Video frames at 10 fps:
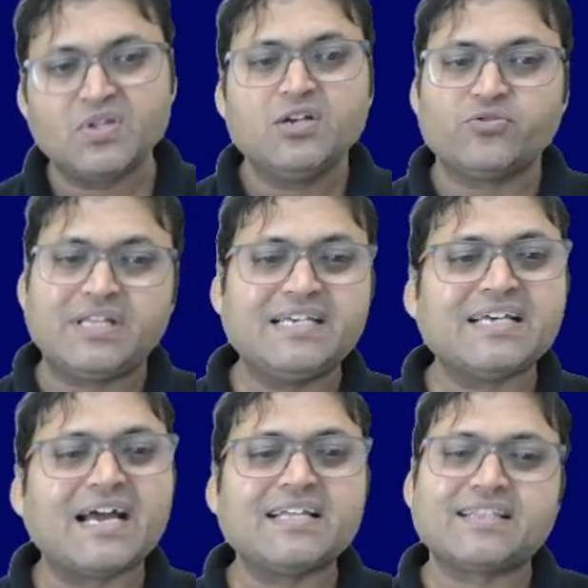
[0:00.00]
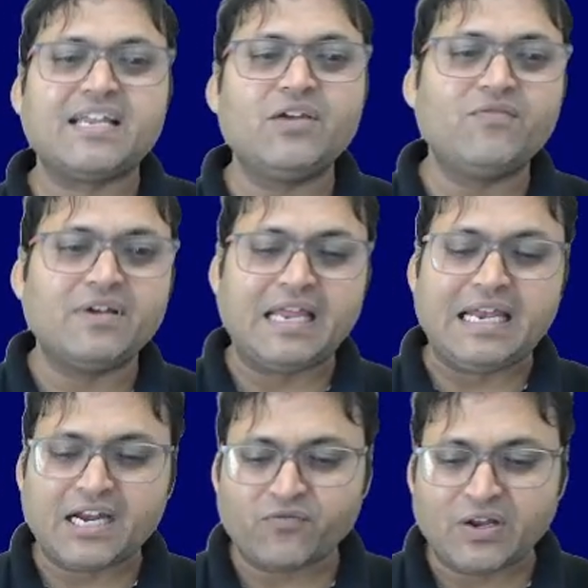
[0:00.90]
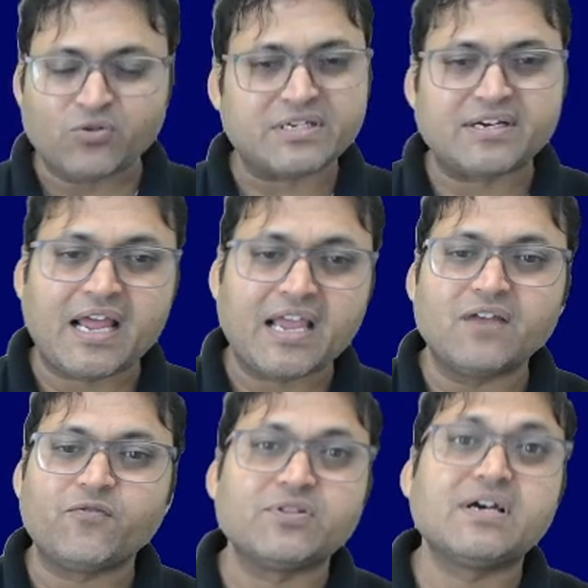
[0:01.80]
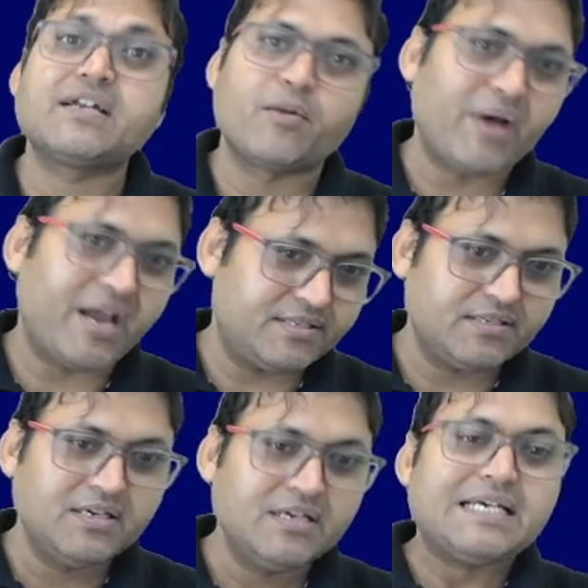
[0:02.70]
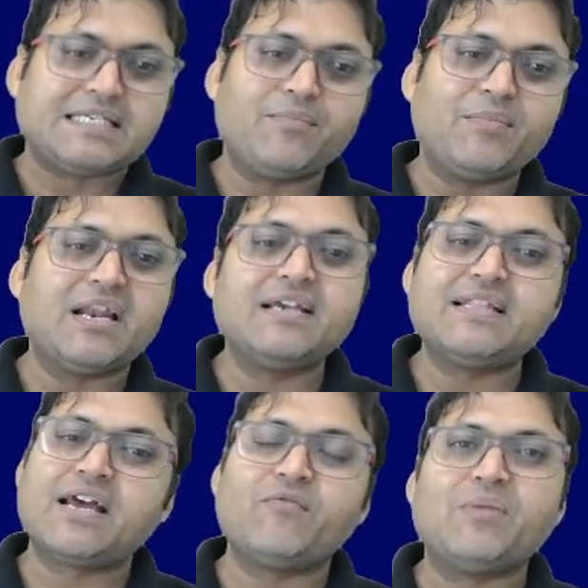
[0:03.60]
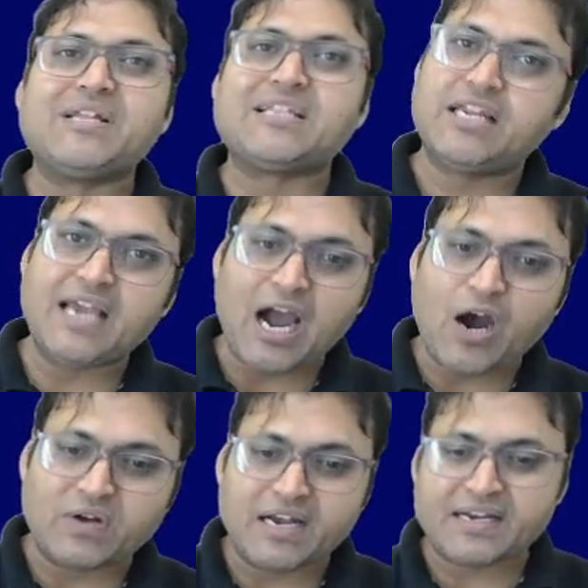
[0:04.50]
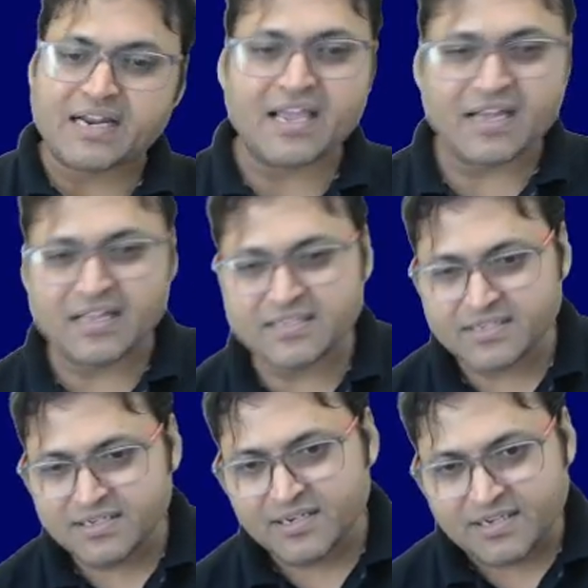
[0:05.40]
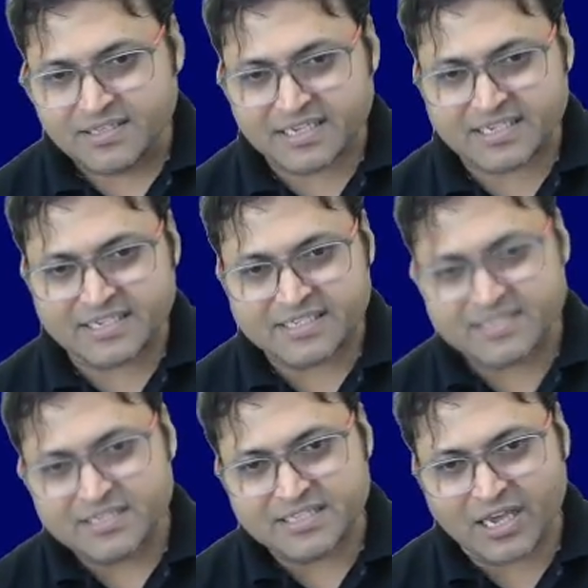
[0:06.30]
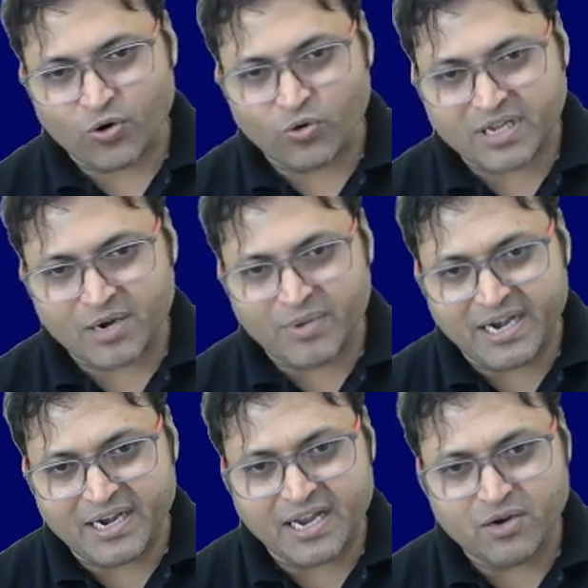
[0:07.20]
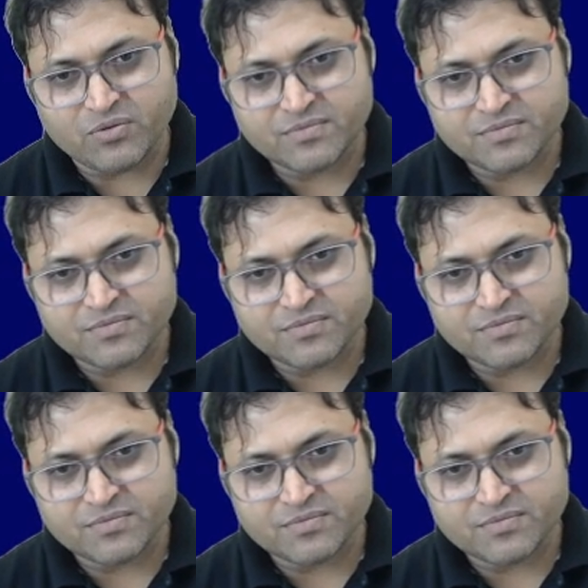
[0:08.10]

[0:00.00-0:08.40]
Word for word: So these are the three inlet velocity triangle for the turbines. Similarly, there will be three outlet triangles. This is the rotor blade now.